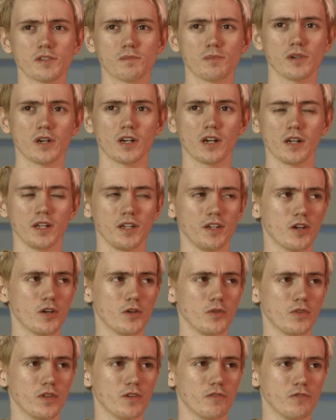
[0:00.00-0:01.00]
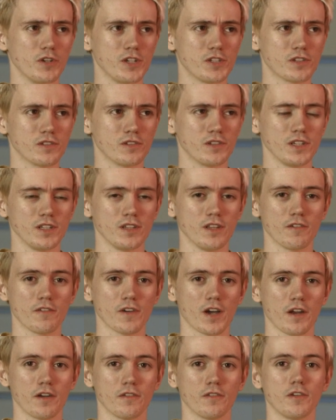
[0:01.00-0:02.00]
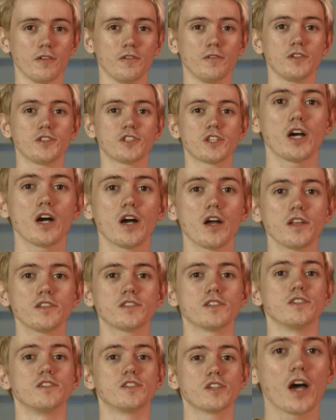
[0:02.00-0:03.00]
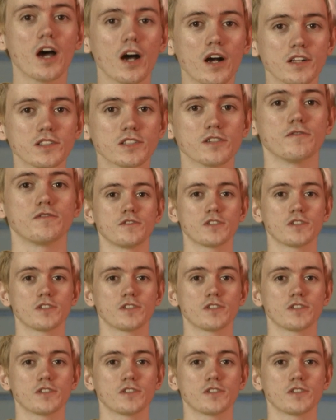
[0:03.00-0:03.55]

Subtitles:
but I know that recently they've had tons and tons